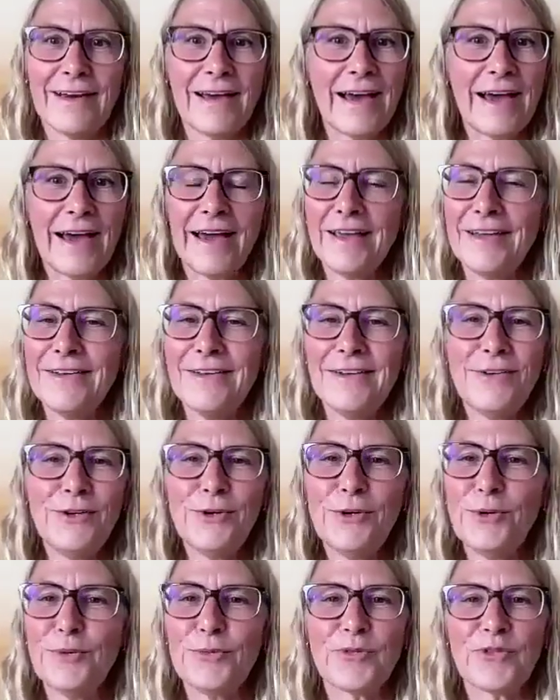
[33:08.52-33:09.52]
I
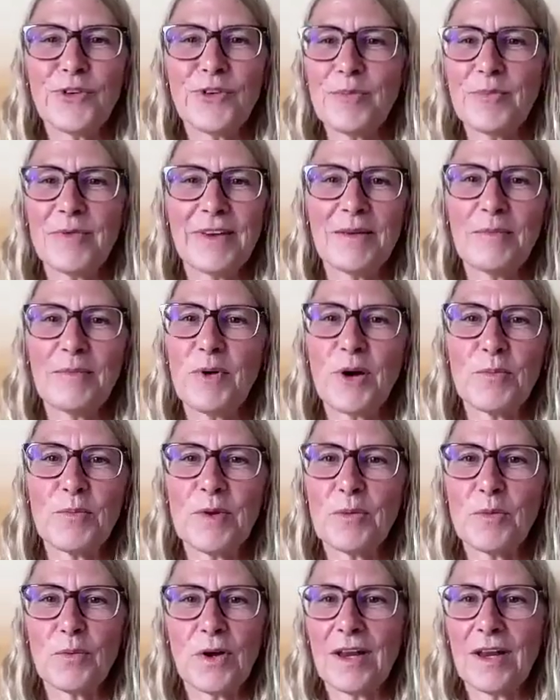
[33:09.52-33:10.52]
knew from that
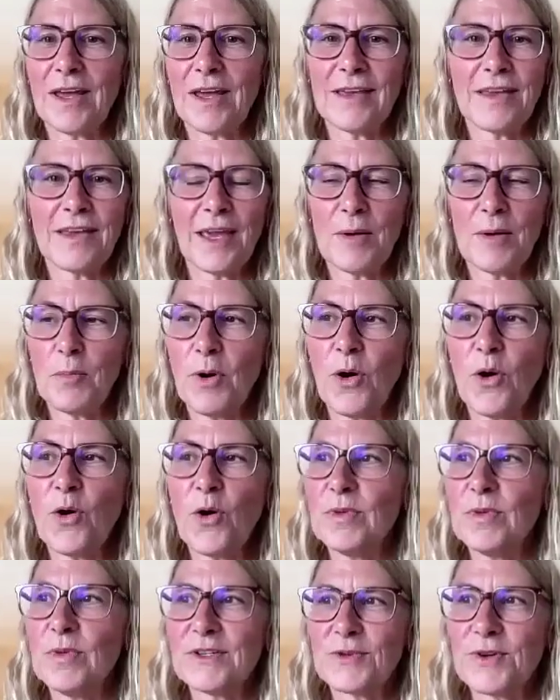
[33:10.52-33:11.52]
moment when I came
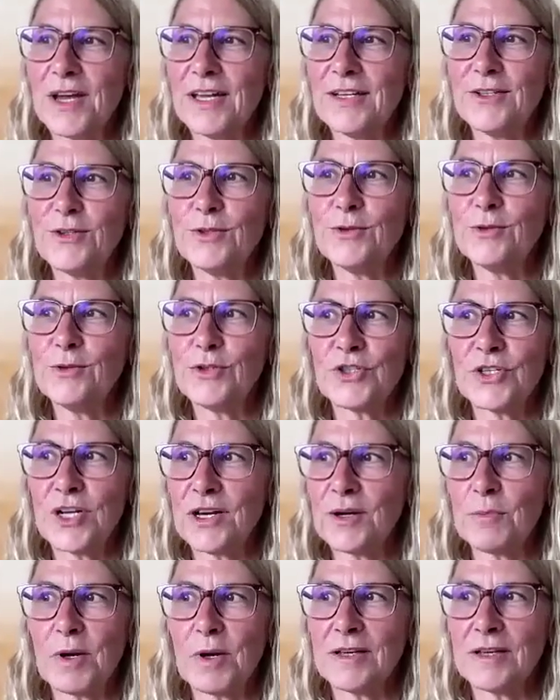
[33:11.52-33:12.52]
home and tried to
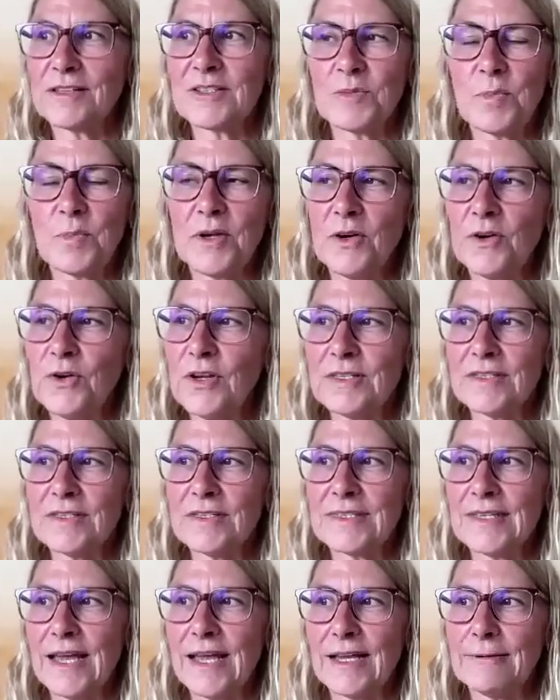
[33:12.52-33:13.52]
share my
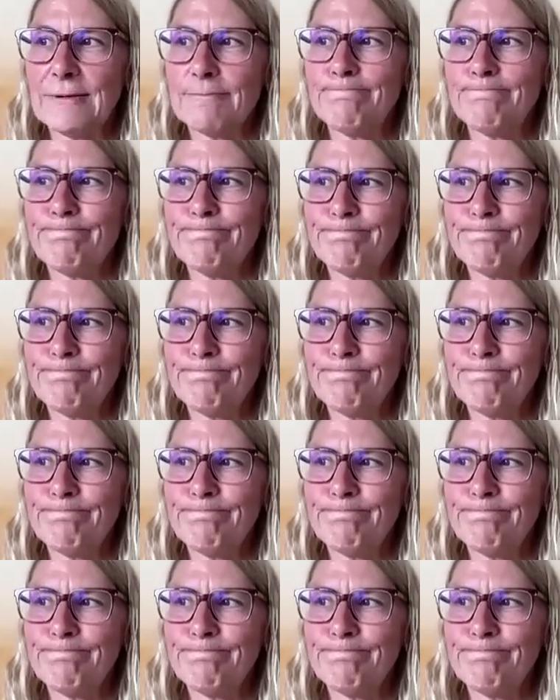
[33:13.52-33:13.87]
experience that,